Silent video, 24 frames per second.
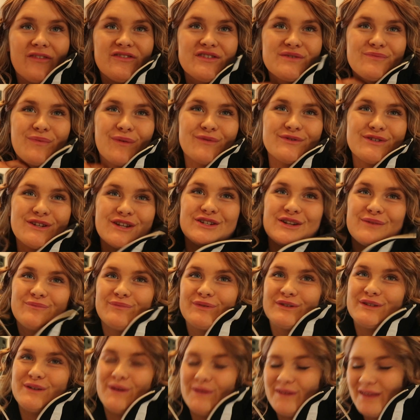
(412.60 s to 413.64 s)
I've just popped on a
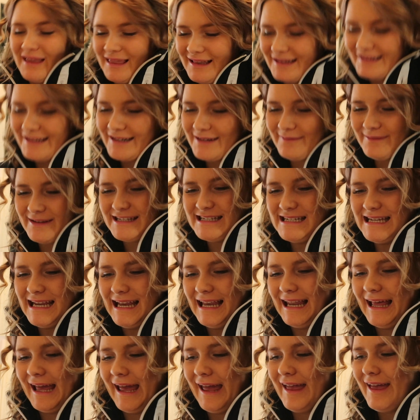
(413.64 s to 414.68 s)
jumper because I was a little bit
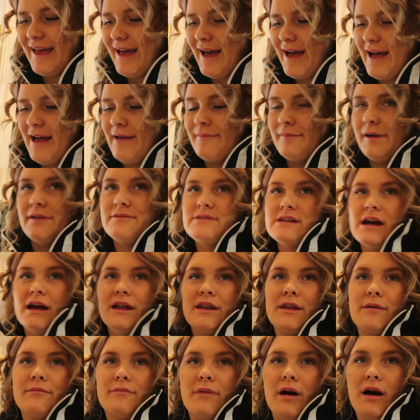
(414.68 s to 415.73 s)
chilly. I've
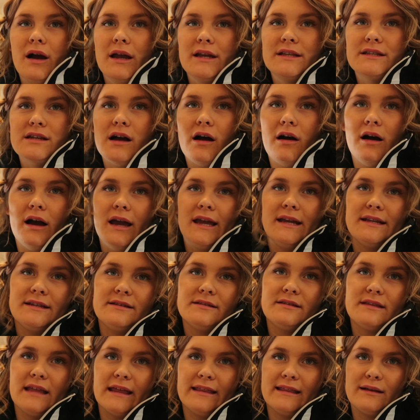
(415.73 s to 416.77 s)
done my Tide
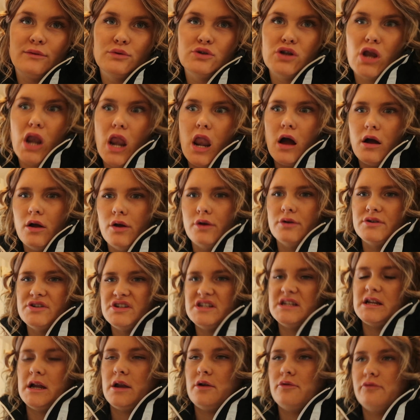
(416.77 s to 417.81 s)
thing. There was loads.
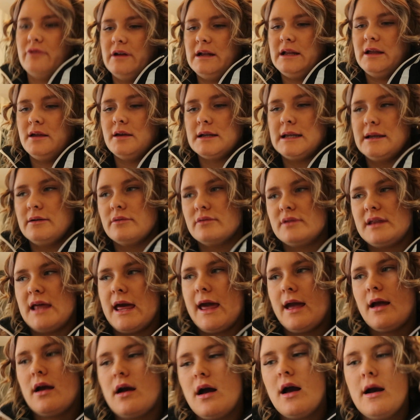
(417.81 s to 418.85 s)
She's done a really good little
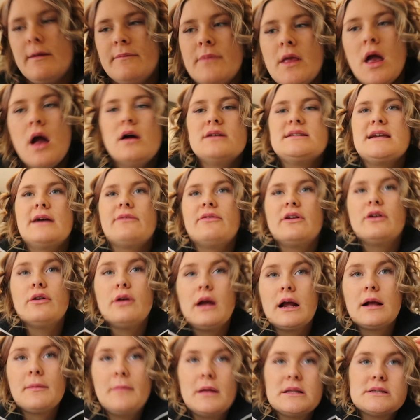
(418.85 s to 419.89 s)
thing. Definitely
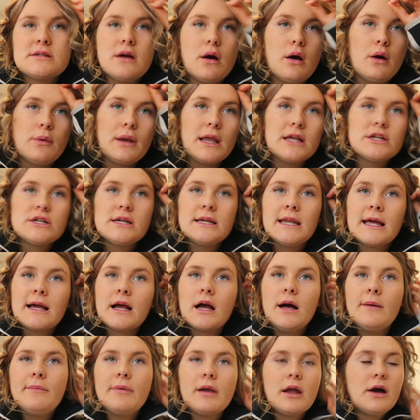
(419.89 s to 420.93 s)
recommend her. I will actually link
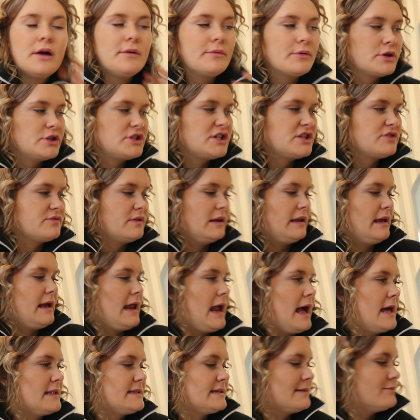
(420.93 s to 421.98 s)
her below because she's really
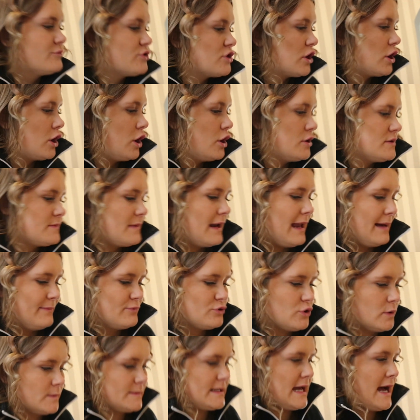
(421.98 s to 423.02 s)
handy. I'm just going to close my
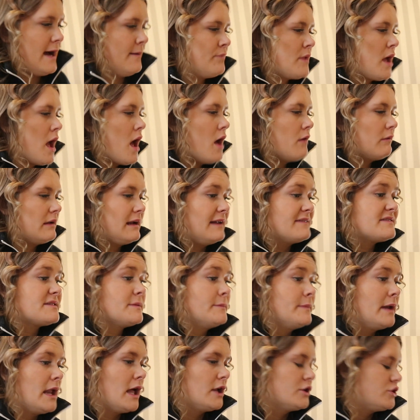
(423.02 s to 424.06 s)
laptop down and have
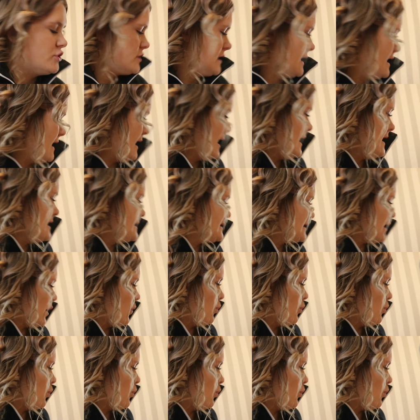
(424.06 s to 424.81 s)
some lunch. It is